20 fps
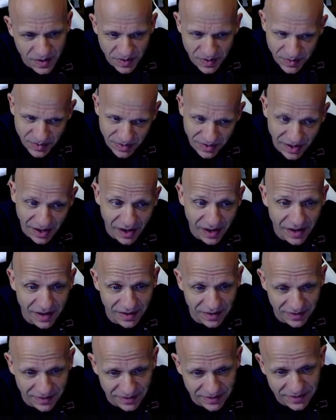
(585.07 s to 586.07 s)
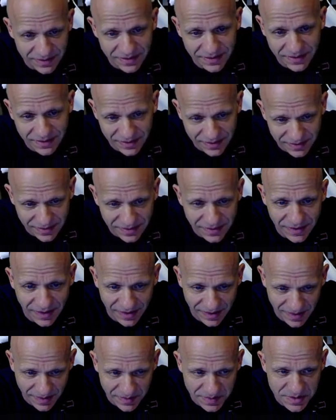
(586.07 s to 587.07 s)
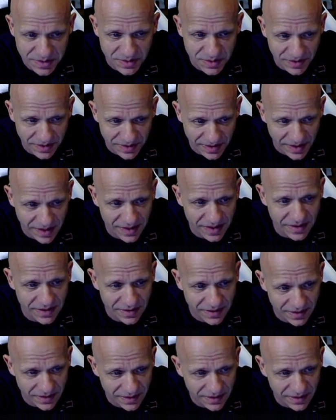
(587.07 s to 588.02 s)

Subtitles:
Well, yeah, I was doing that.